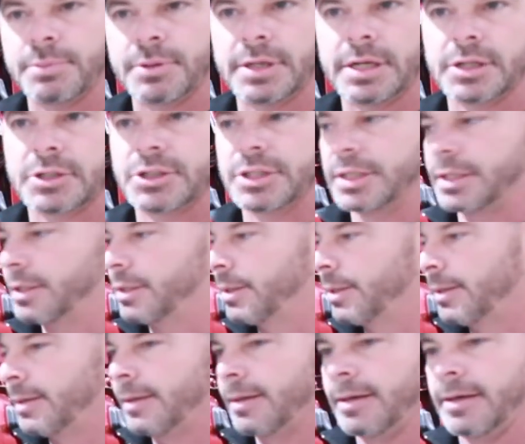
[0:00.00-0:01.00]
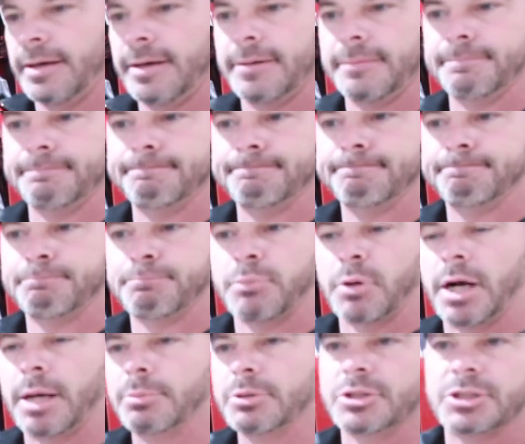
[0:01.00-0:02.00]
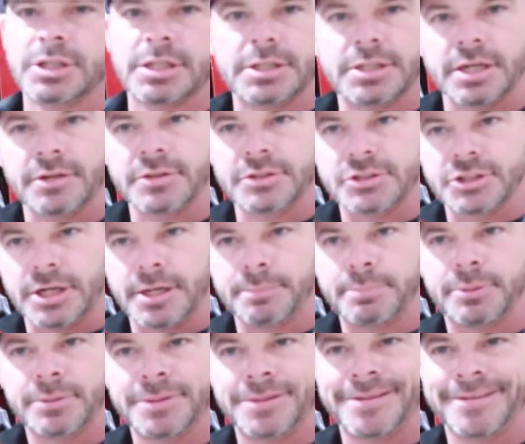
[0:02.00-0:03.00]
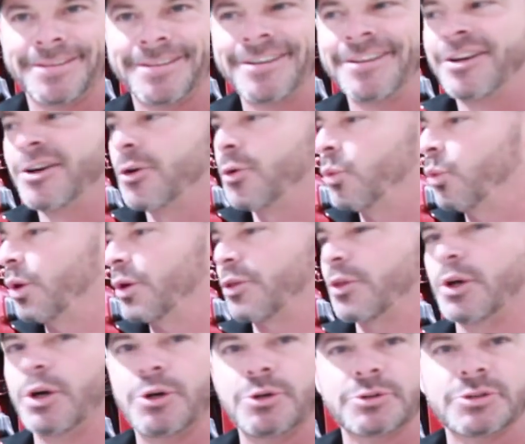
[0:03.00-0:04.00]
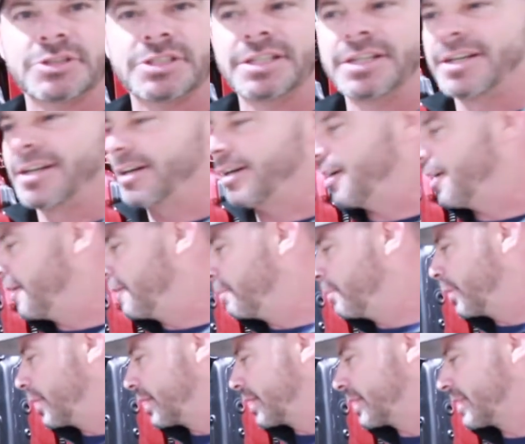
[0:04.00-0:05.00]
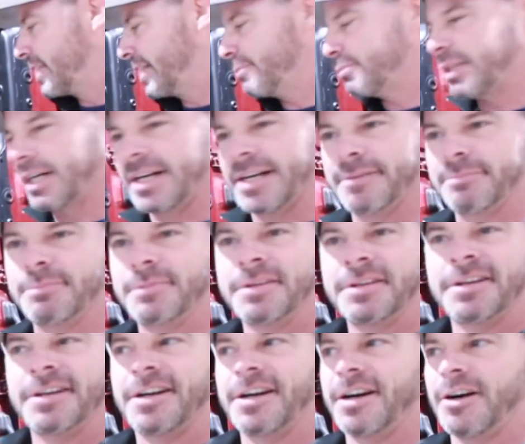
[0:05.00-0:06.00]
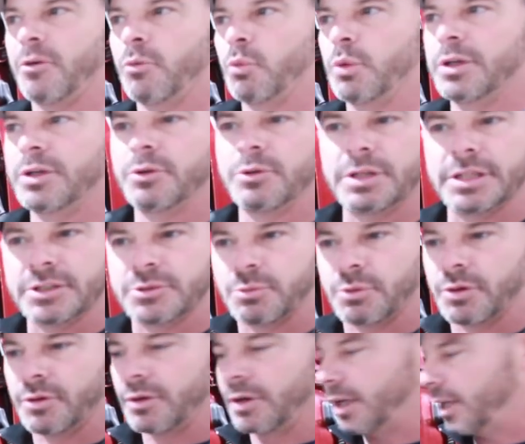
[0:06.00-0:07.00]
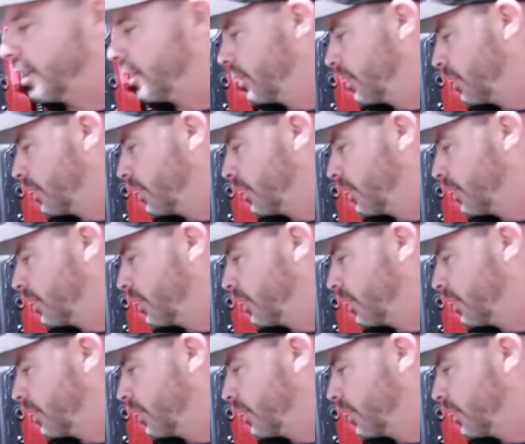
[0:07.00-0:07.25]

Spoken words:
production. Probably should have done the jump with those, but at the same time, we knew these were